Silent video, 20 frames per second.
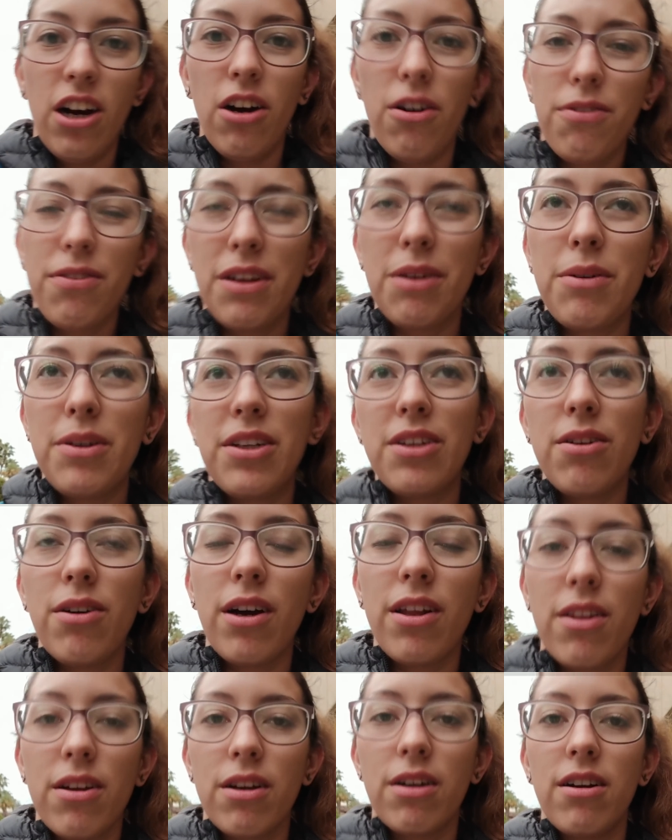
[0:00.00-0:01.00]
Hopefully we do
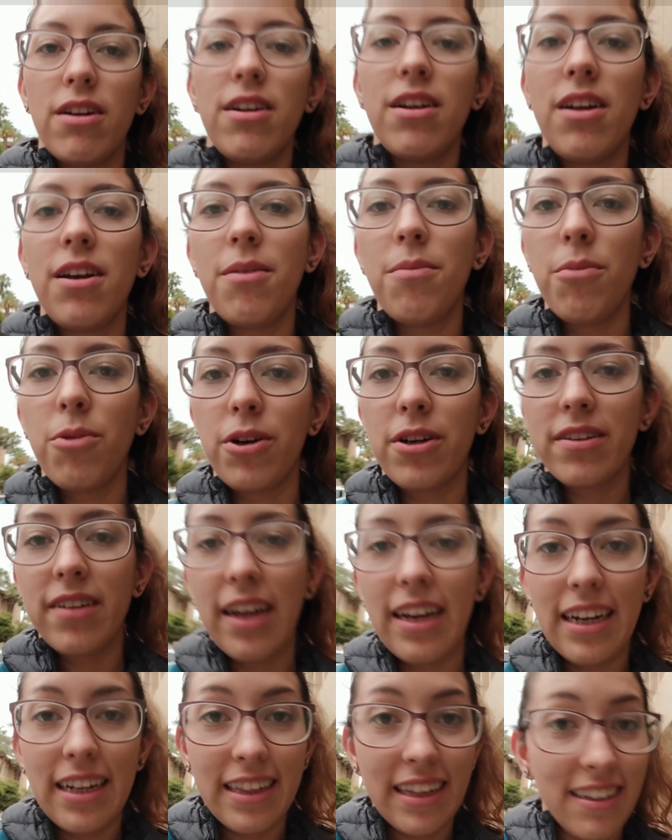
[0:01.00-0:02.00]
other more
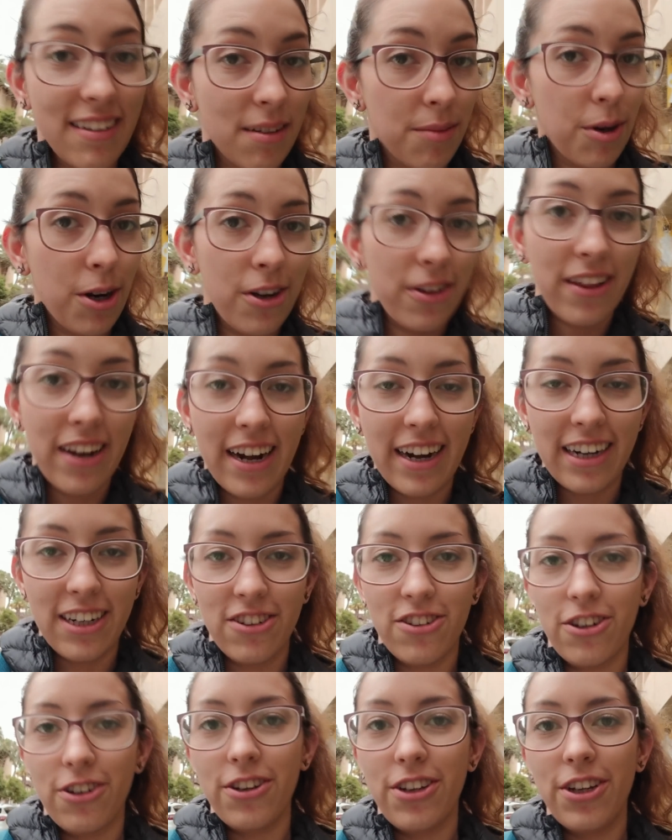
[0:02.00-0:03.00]
exciting things tomorrow that I
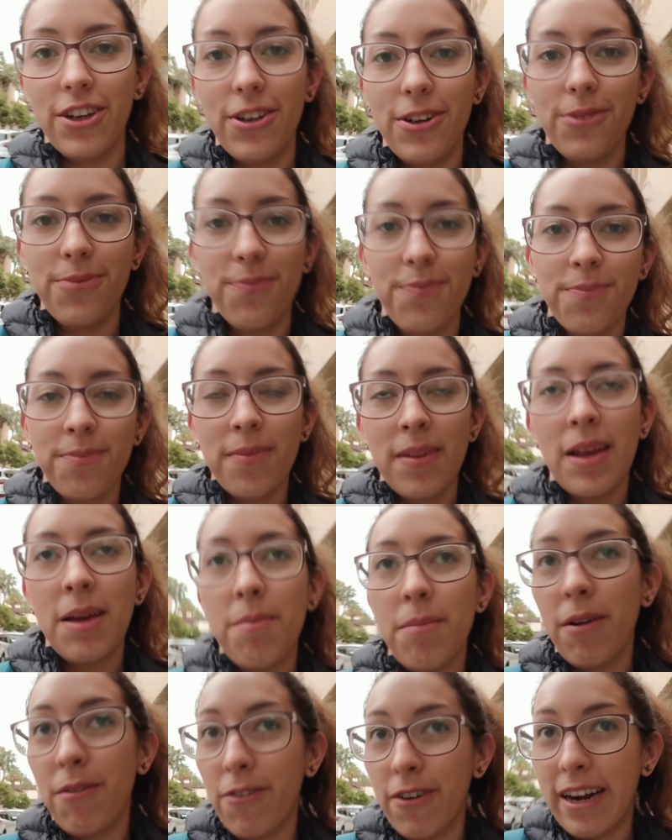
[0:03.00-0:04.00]
can show you,
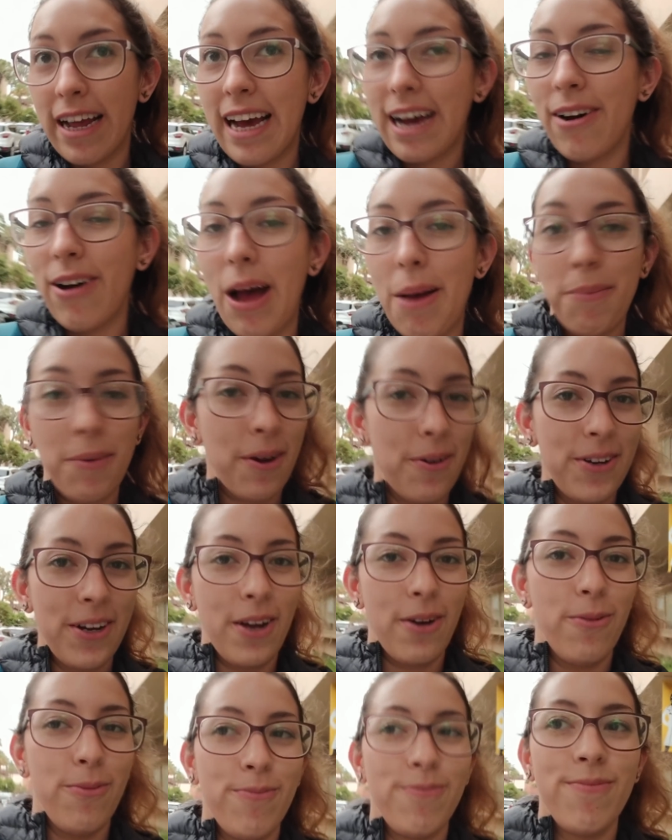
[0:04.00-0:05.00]
but for now, I'm going
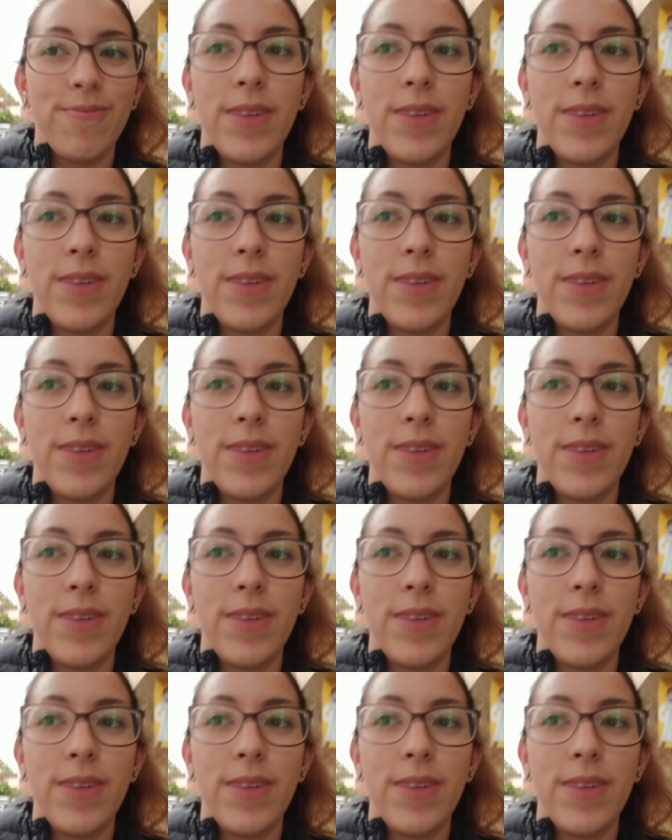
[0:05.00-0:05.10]
home.